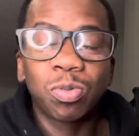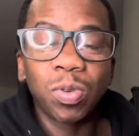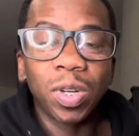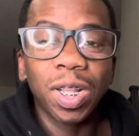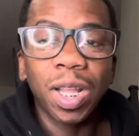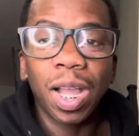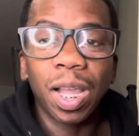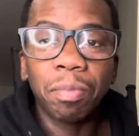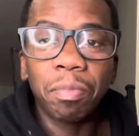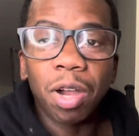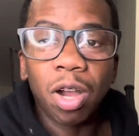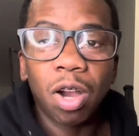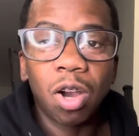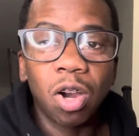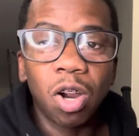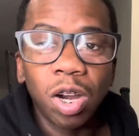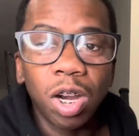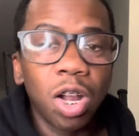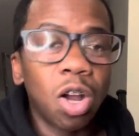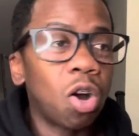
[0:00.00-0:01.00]
to God, in my
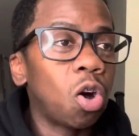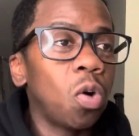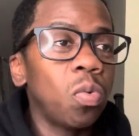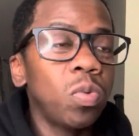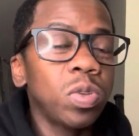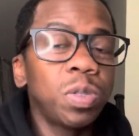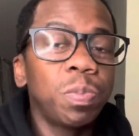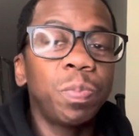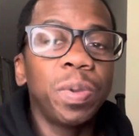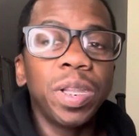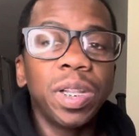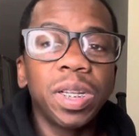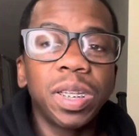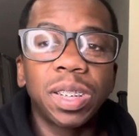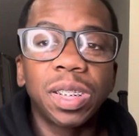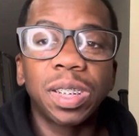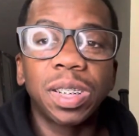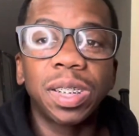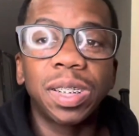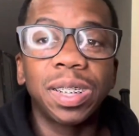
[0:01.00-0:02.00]
heart, I've always been
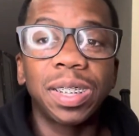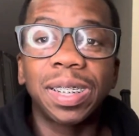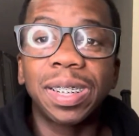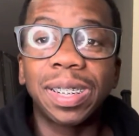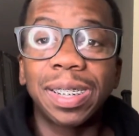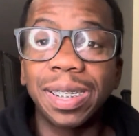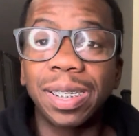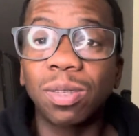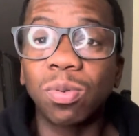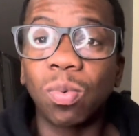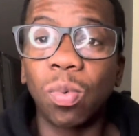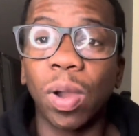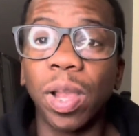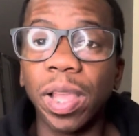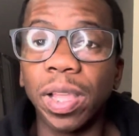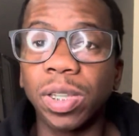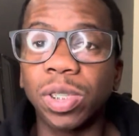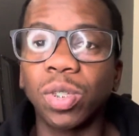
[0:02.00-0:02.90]
this way.